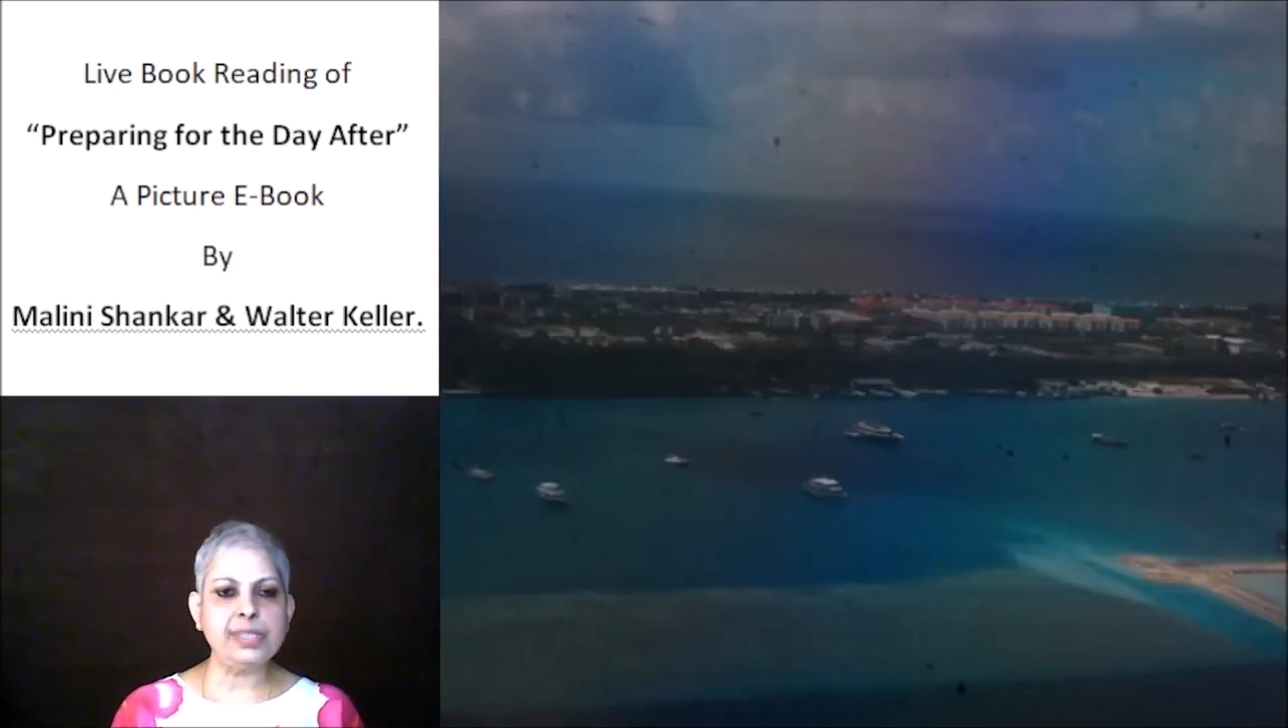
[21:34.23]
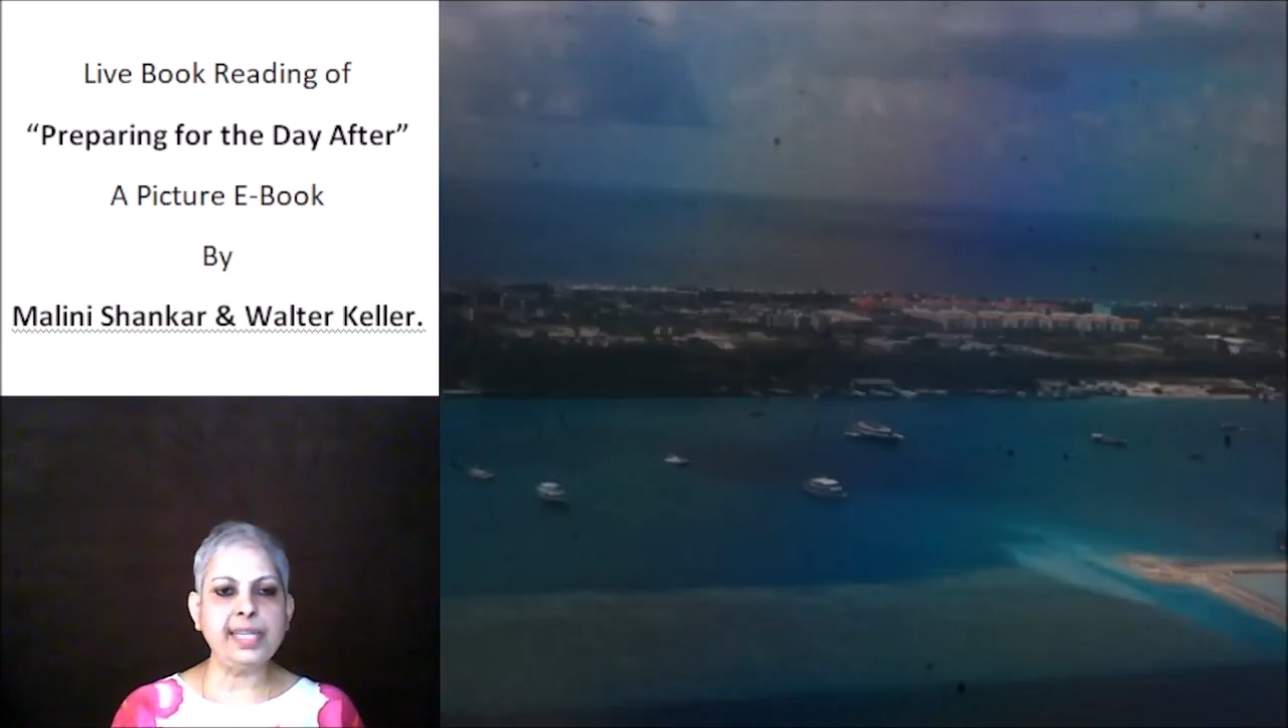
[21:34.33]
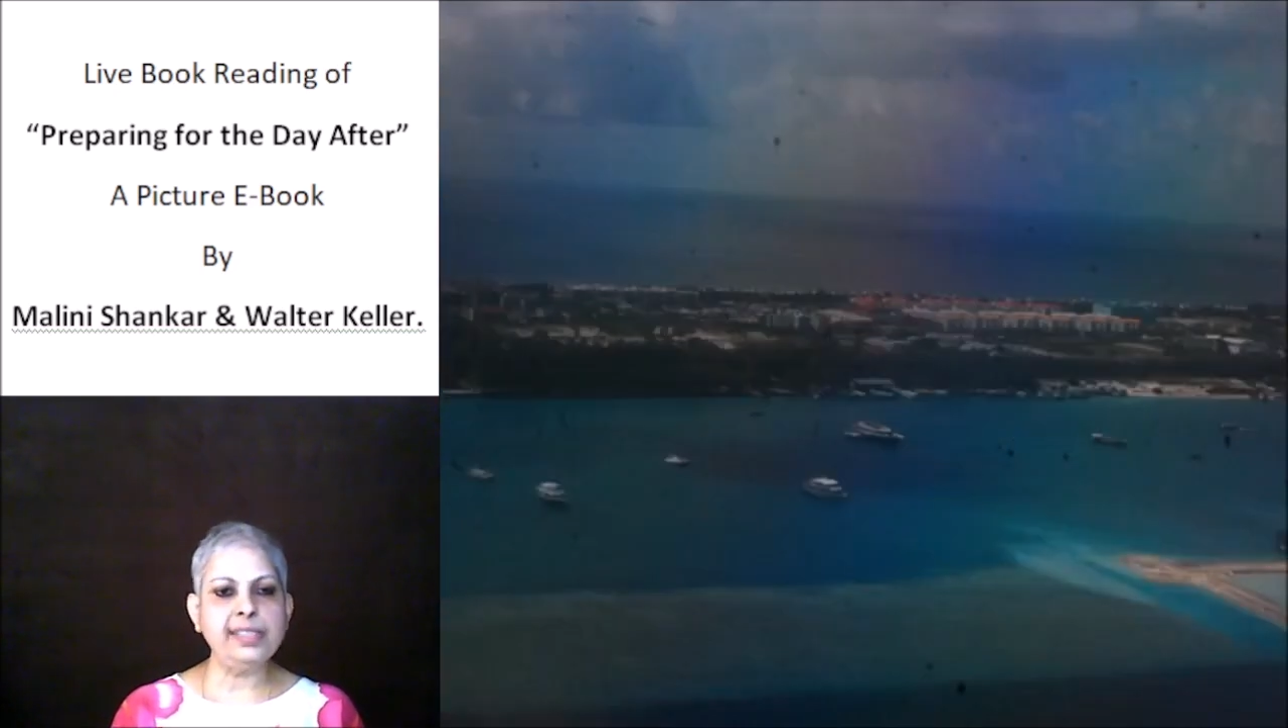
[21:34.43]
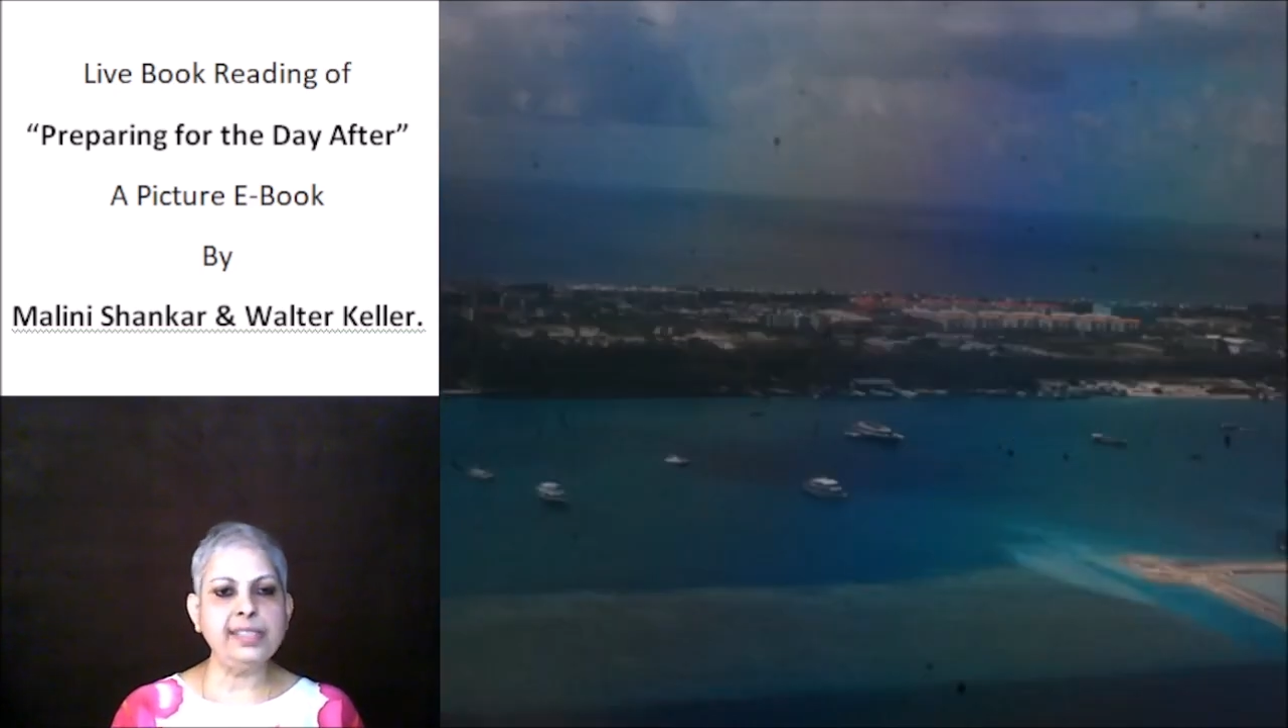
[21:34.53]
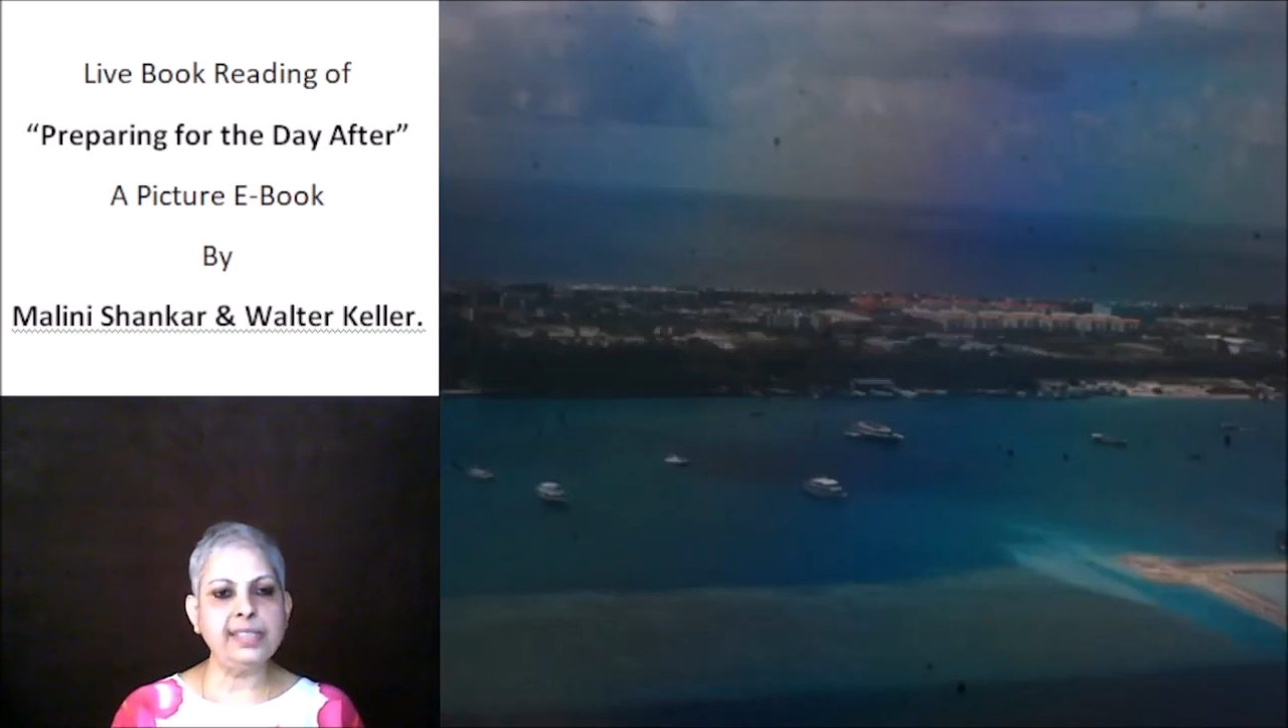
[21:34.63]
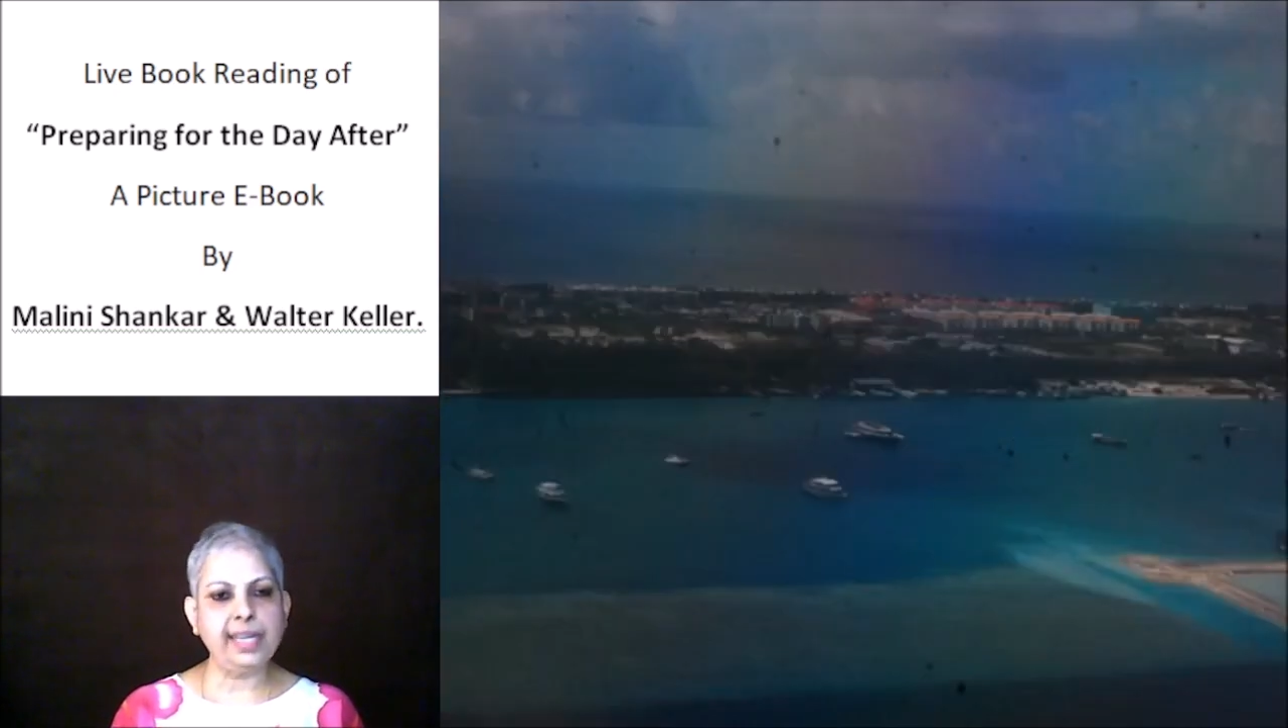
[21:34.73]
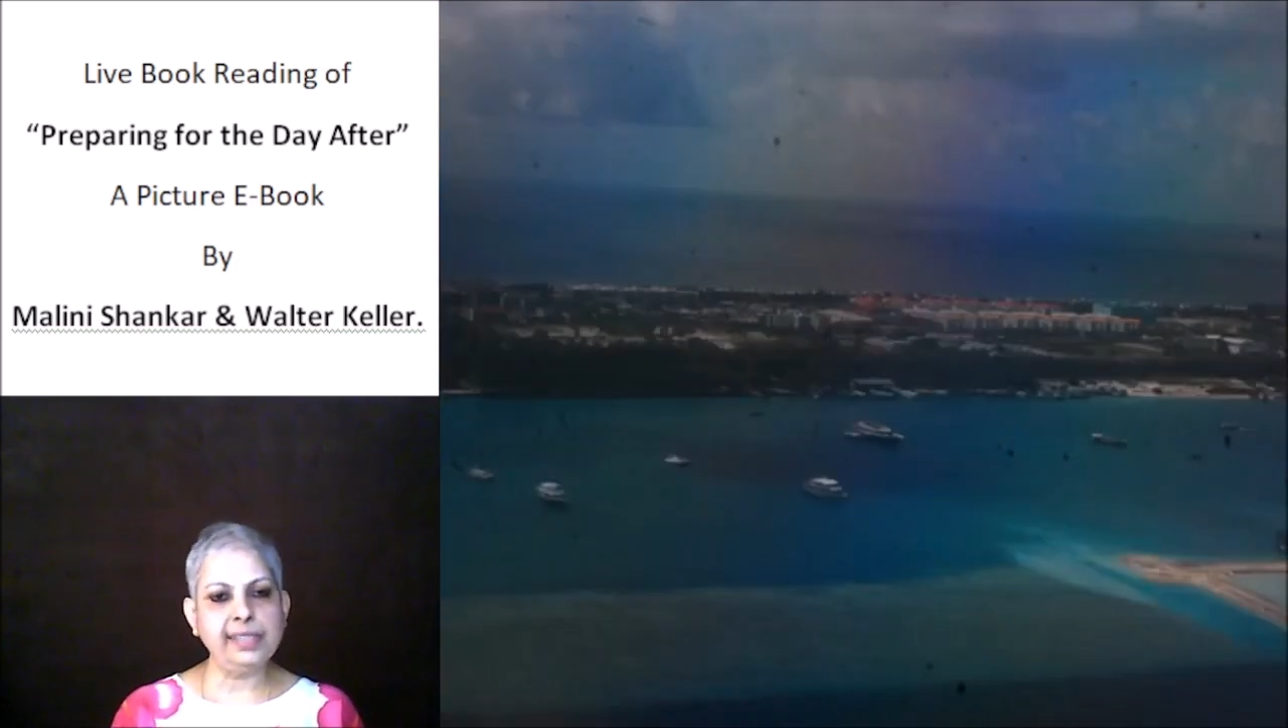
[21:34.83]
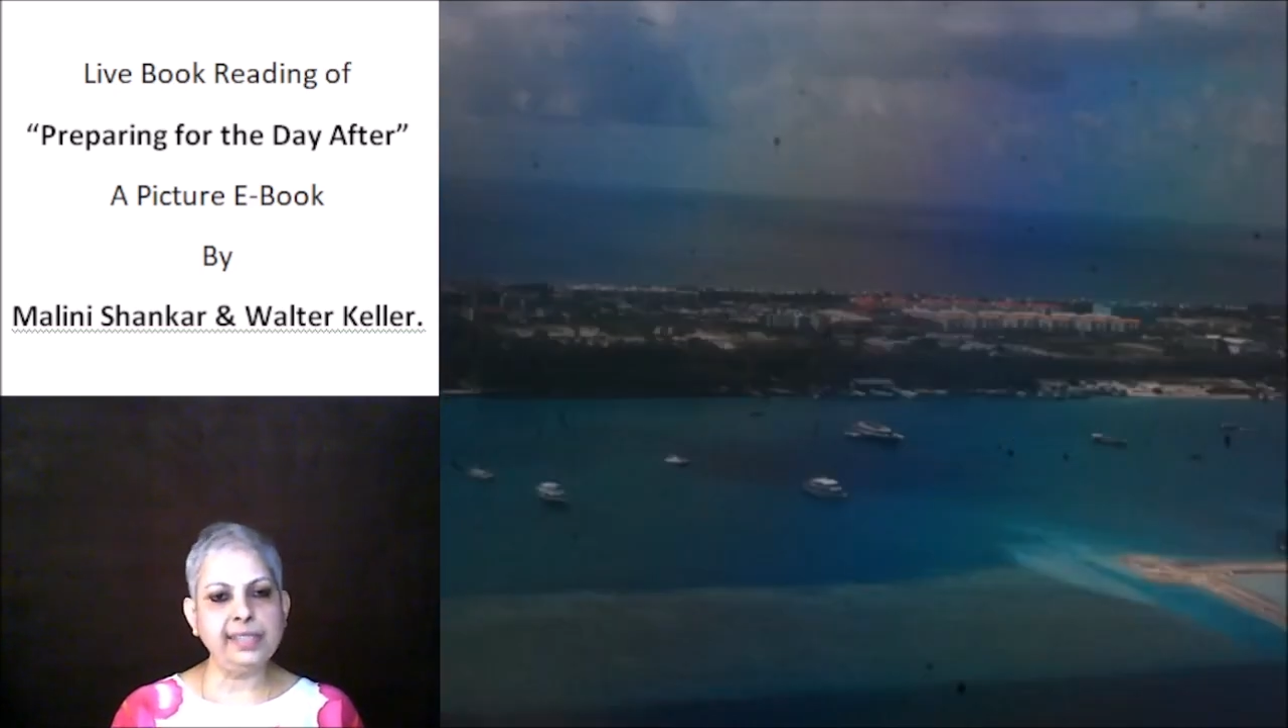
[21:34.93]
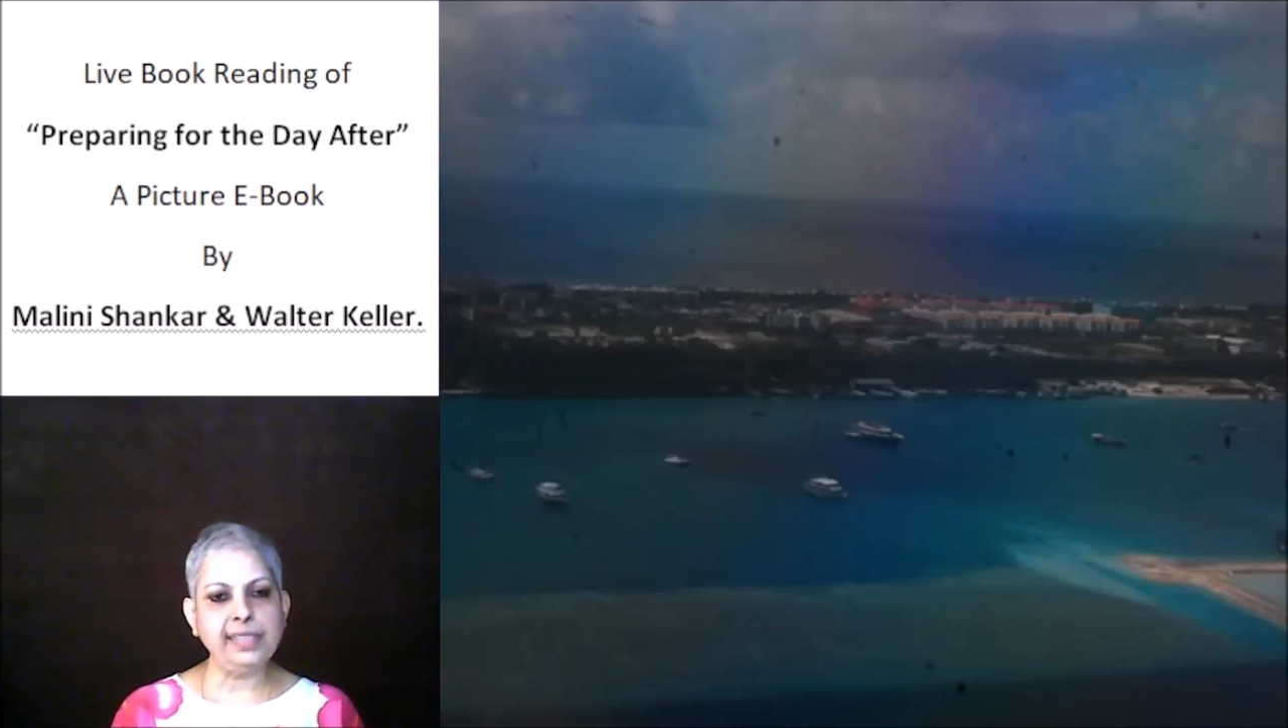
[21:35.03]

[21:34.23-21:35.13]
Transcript: that the dire